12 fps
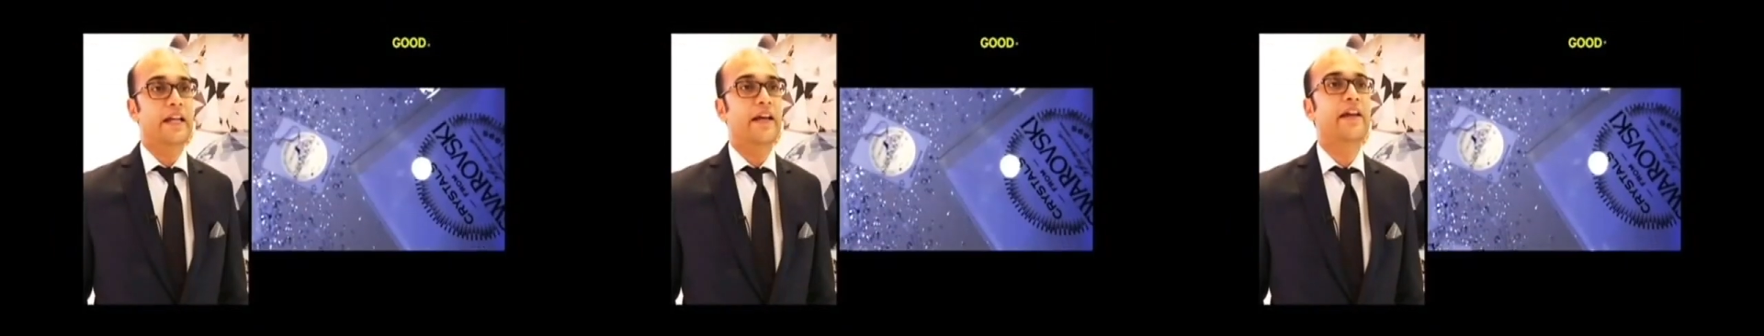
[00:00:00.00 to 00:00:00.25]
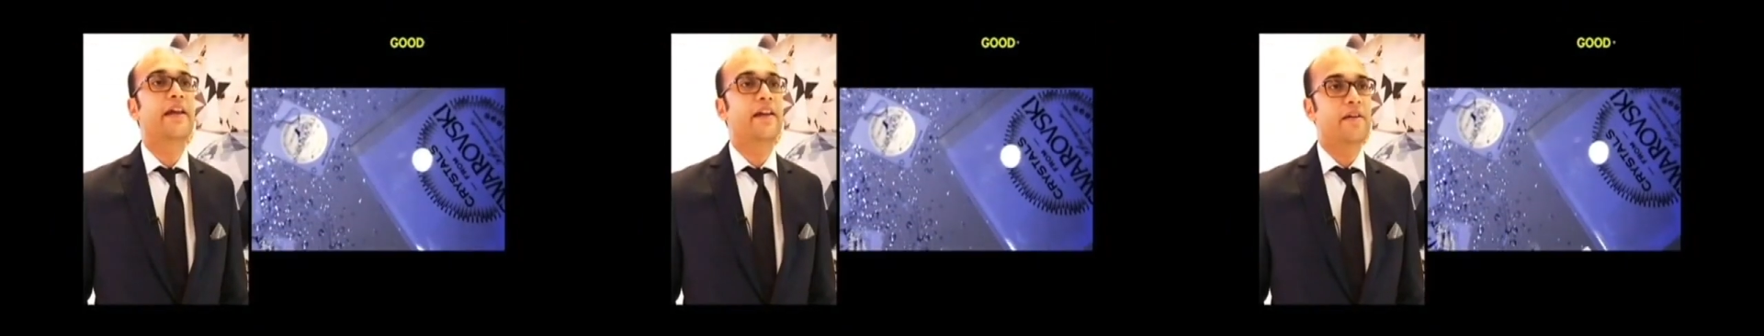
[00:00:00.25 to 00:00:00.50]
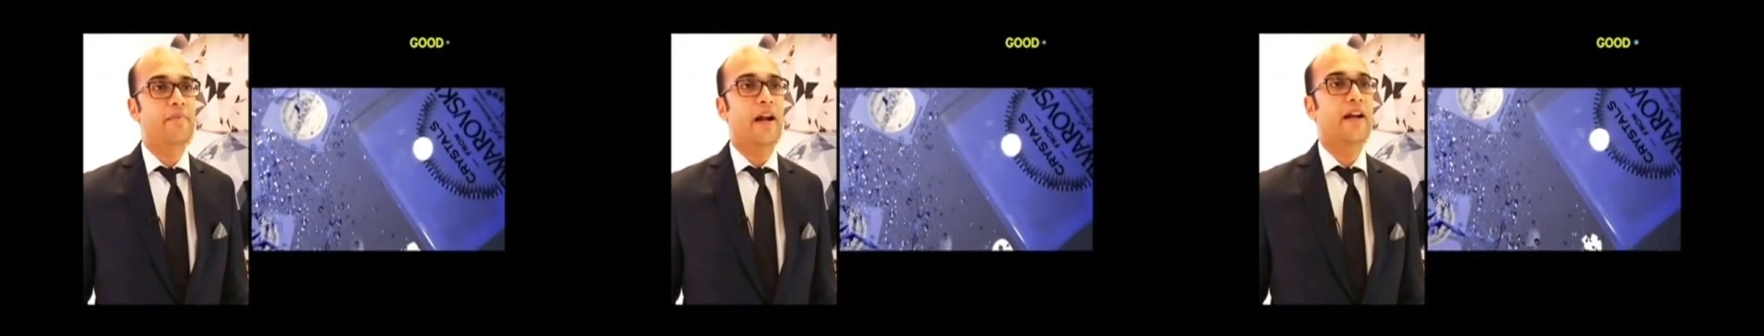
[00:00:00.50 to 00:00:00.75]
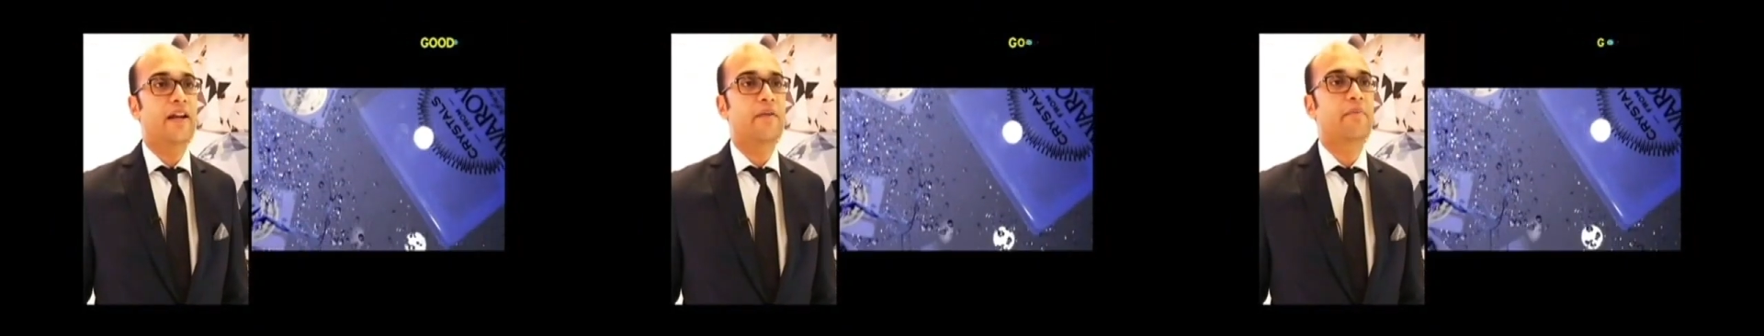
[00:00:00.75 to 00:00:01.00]
ingredient
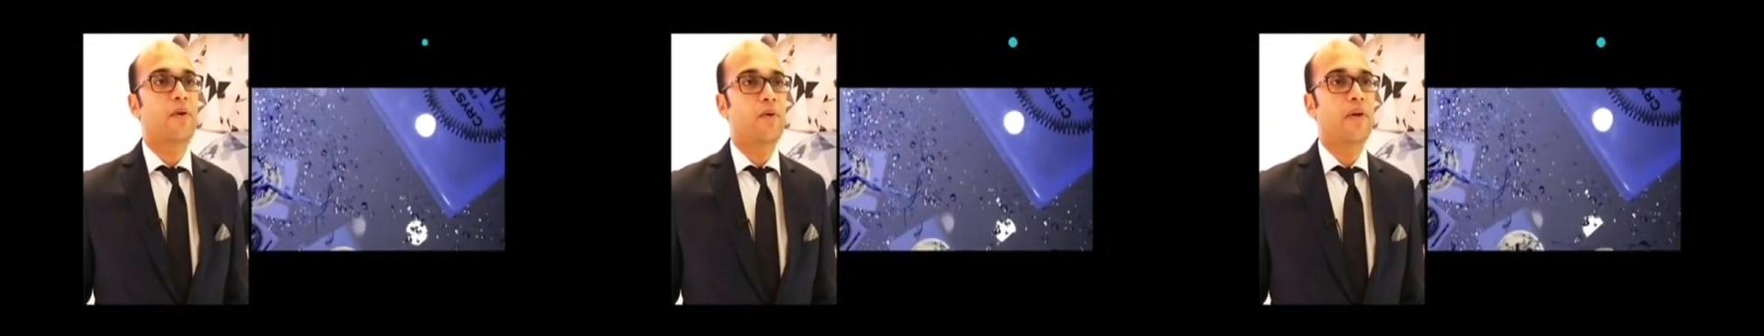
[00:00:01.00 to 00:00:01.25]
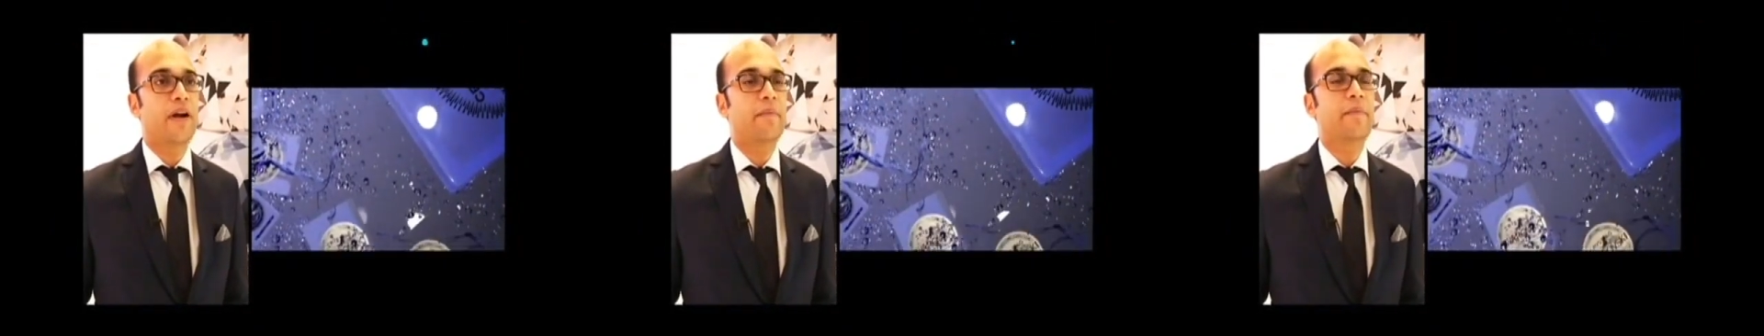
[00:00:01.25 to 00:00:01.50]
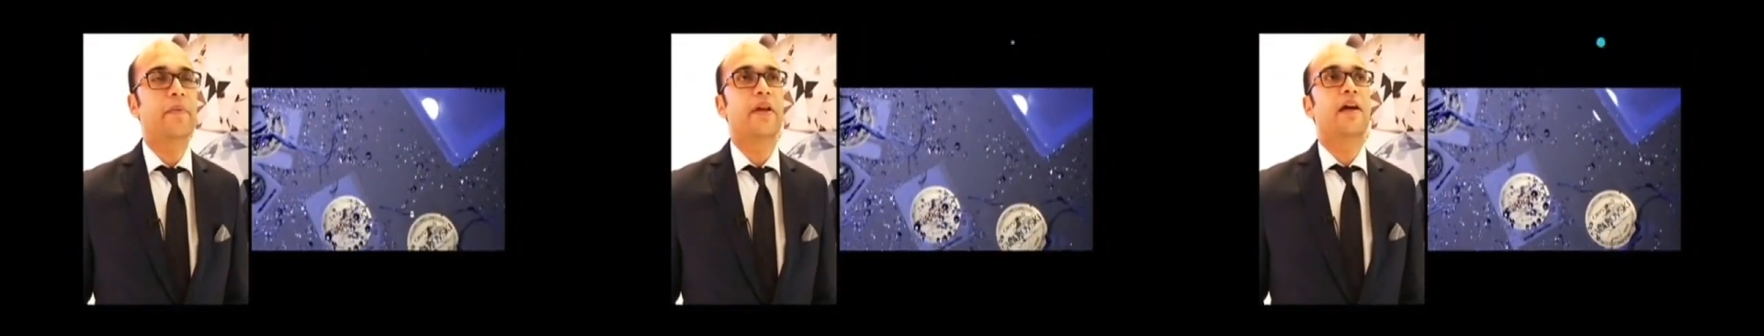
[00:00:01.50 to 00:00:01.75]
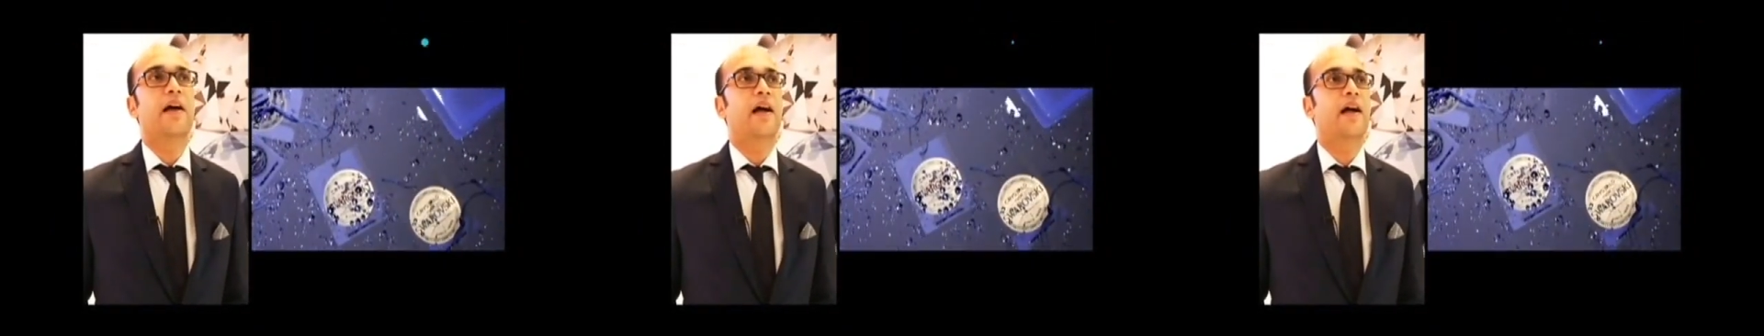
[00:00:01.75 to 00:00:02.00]
branding program.
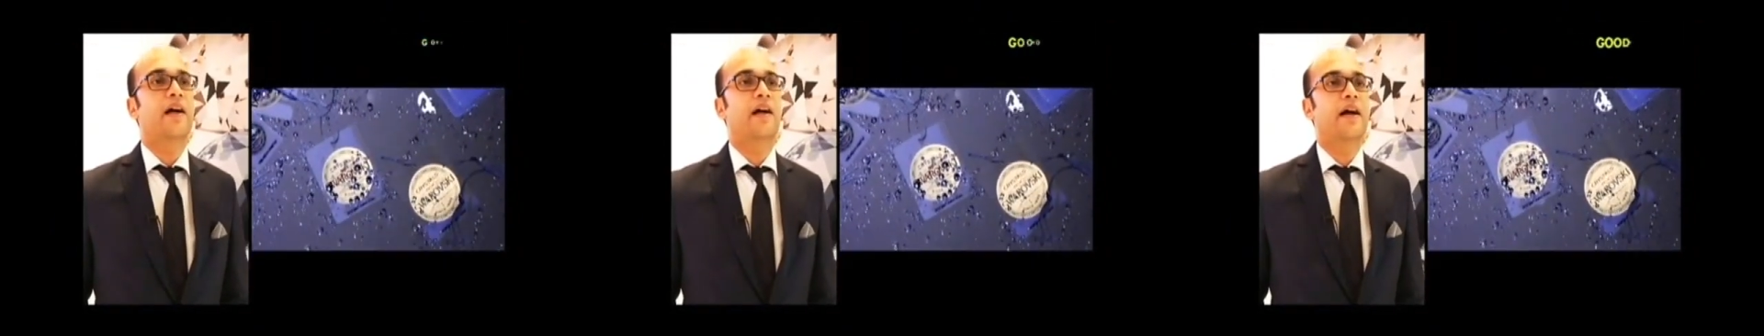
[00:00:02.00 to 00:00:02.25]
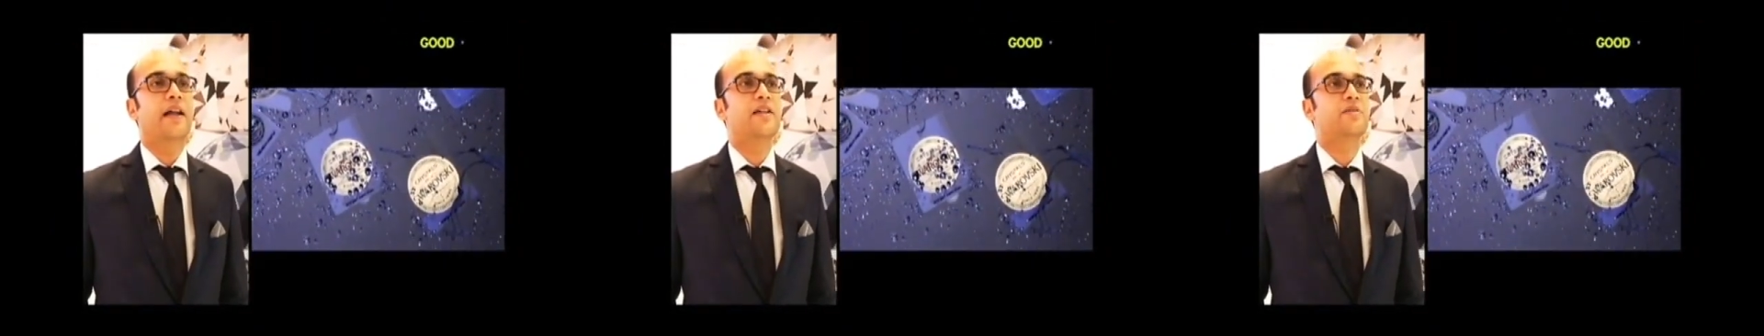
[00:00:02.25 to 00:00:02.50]
And